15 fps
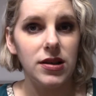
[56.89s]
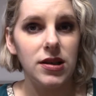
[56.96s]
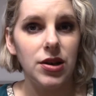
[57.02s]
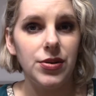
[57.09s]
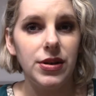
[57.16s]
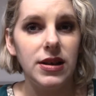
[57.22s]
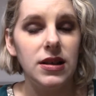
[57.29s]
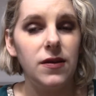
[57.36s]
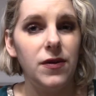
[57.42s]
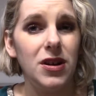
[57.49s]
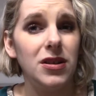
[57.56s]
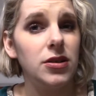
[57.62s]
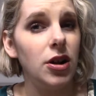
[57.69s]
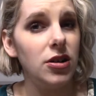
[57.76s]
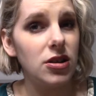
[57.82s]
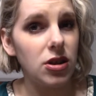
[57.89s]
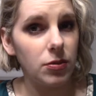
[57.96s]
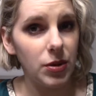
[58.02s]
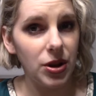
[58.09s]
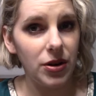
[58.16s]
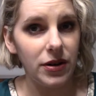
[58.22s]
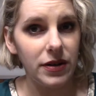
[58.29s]
so he's very
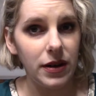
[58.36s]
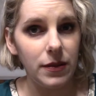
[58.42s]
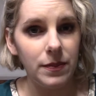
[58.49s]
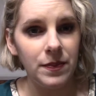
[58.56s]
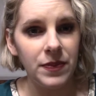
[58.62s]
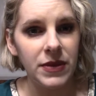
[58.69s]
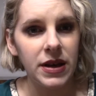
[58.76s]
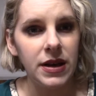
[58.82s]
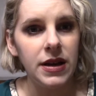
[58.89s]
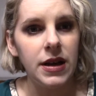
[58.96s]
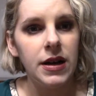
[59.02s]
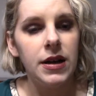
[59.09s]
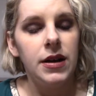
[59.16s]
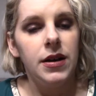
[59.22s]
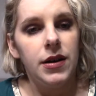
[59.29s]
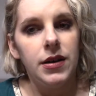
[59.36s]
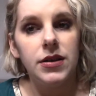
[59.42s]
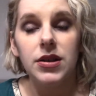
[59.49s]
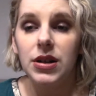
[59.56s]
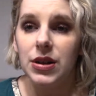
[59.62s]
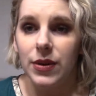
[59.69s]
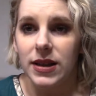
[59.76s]
knowledgeable on them.
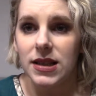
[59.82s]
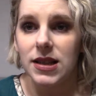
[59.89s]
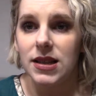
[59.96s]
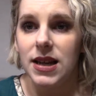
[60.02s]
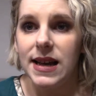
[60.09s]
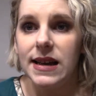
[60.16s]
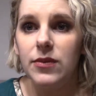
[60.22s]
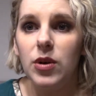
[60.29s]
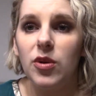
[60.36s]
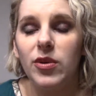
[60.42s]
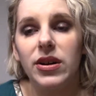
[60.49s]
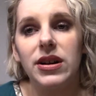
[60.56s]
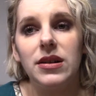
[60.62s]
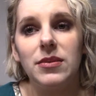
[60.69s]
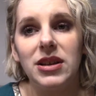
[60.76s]
So anyway, today what we're going to